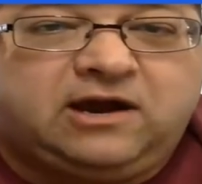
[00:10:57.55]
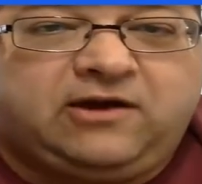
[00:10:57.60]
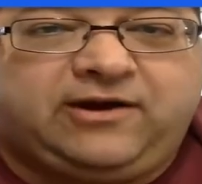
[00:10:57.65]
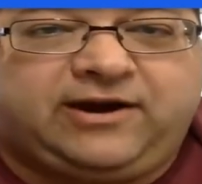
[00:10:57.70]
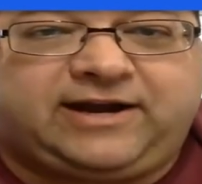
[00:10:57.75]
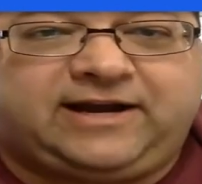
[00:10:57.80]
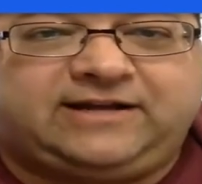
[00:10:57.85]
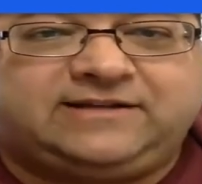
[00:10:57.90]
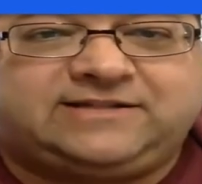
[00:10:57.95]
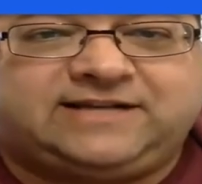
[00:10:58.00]

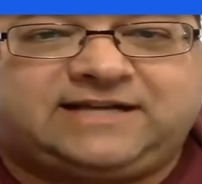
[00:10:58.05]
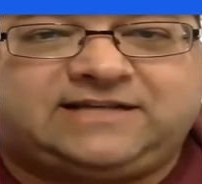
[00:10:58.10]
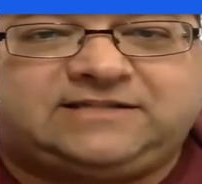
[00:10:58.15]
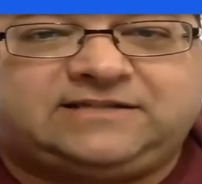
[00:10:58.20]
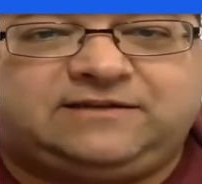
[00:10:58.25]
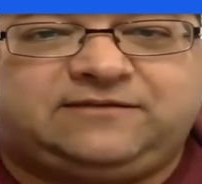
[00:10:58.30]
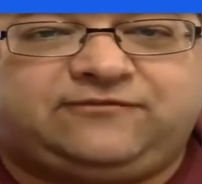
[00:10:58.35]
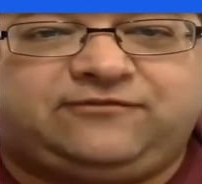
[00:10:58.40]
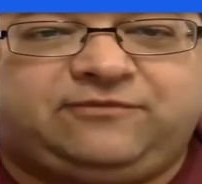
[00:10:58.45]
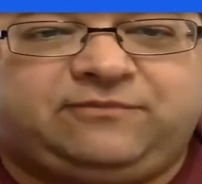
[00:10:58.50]
All right, guys,
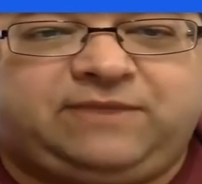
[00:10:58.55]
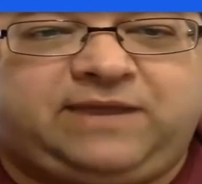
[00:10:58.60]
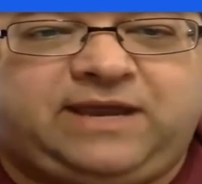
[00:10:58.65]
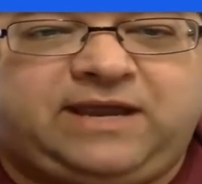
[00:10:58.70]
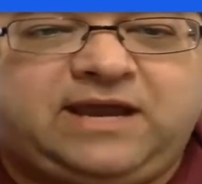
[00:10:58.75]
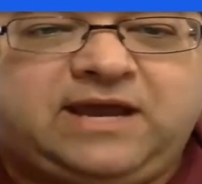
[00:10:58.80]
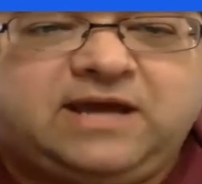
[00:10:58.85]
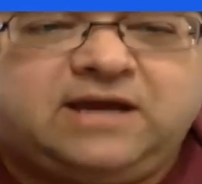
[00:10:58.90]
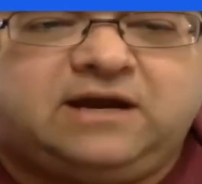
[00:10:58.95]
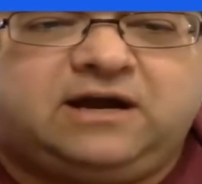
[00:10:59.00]
that's it for
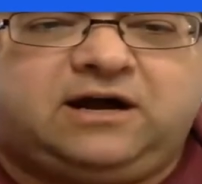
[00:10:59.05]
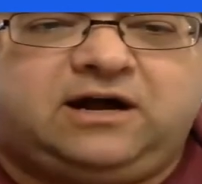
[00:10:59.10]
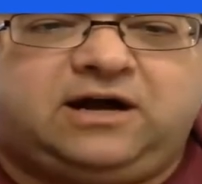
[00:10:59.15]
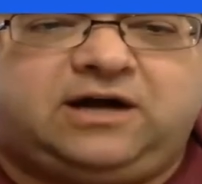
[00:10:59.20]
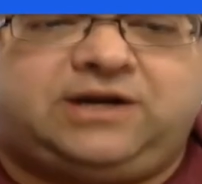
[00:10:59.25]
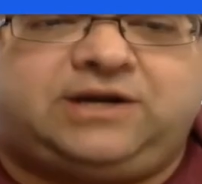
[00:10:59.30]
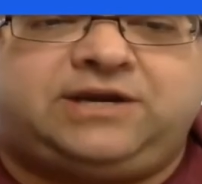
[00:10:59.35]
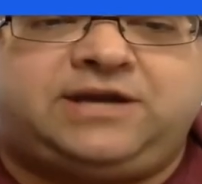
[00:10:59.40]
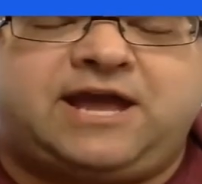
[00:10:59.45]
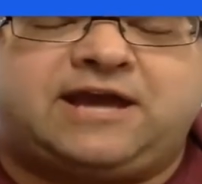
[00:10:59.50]
me.
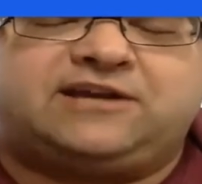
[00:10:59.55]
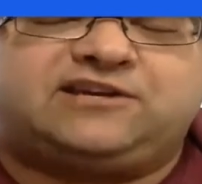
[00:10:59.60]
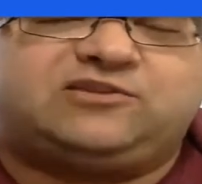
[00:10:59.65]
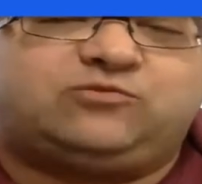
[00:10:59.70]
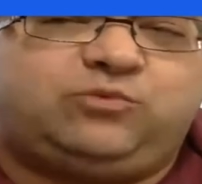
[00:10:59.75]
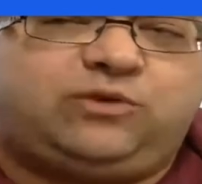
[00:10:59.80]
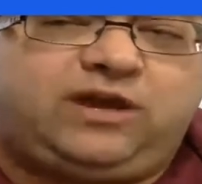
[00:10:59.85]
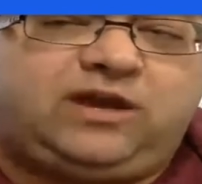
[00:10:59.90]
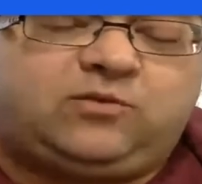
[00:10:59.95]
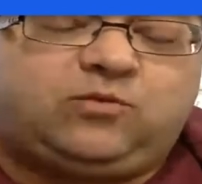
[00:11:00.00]
Uh,
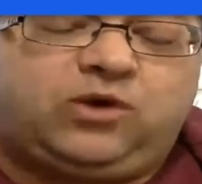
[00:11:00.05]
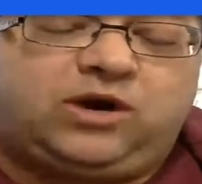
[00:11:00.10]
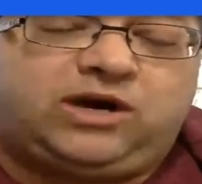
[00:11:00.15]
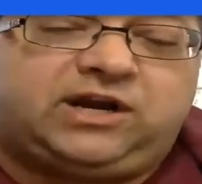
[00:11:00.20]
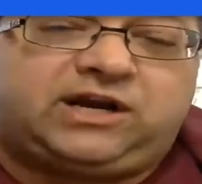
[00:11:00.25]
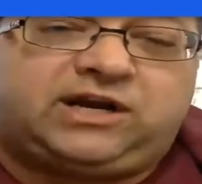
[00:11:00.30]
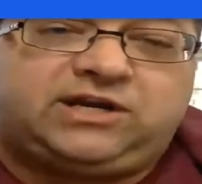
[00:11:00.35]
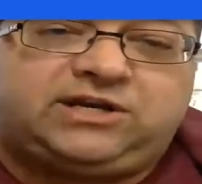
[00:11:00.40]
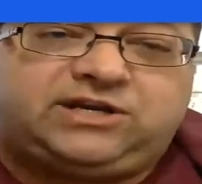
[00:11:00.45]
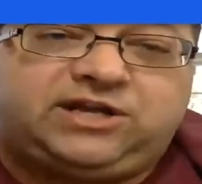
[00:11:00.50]
next week, we're
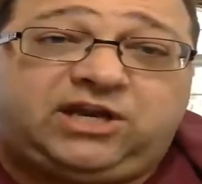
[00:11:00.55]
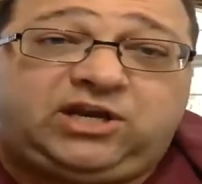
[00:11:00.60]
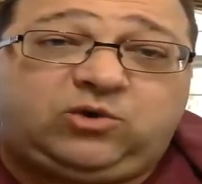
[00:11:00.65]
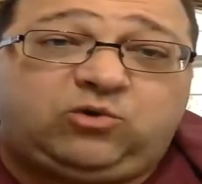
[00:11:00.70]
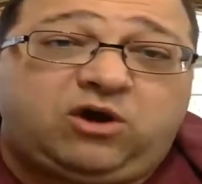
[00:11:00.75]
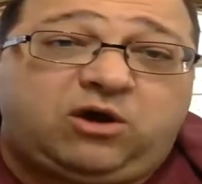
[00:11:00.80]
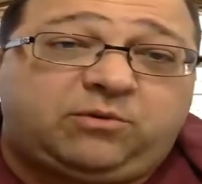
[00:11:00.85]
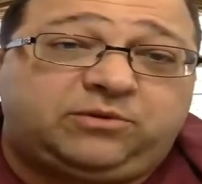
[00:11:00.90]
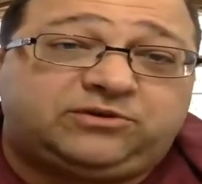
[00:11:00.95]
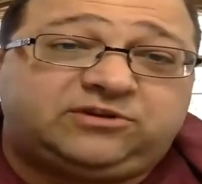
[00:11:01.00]
going to
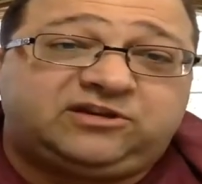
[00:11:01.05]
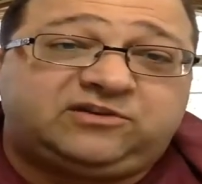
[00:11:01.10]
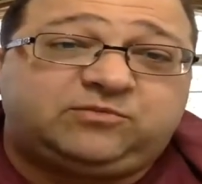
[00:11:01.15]
continue on with